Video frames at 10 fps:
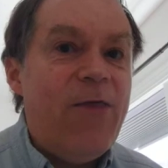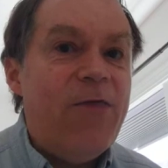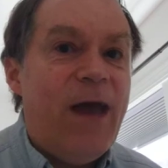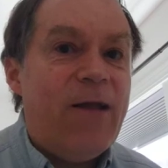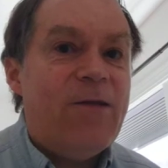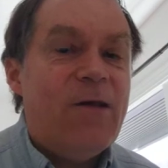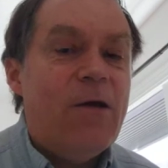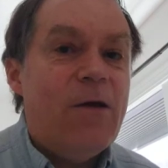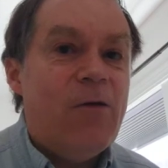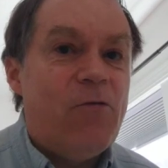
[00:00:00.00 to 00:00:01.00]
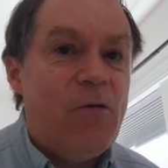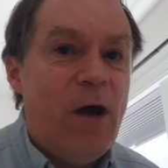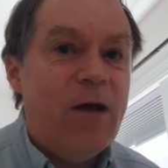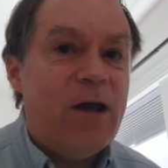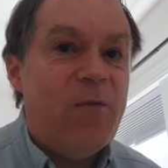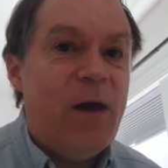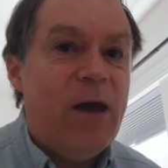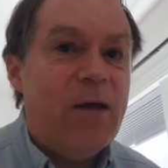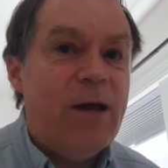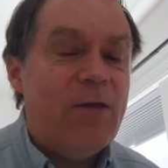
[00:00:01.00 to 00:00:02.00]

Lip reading: That's chronic pain.